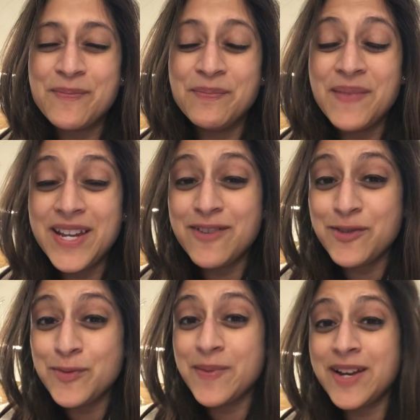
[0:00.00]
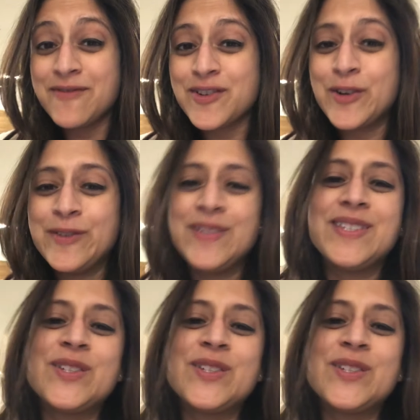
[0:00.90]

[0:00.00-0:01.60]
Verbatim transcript: many of you might have heard this